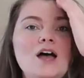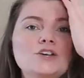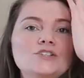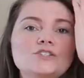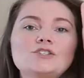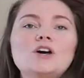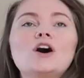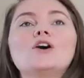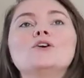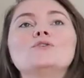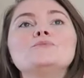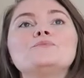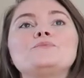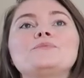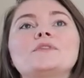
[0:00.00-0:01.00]

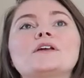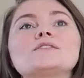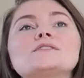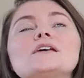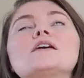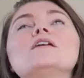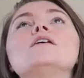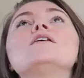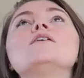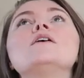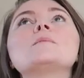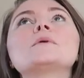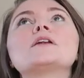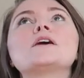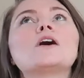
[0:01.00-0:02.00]
so i was like oh
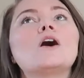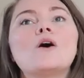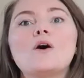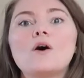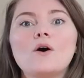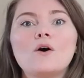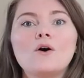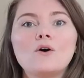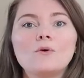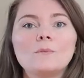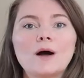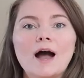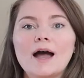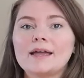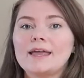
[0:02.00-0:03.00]
i'm gonna go home
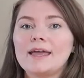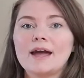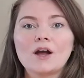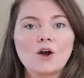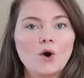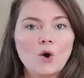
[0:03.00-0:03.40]
i can't go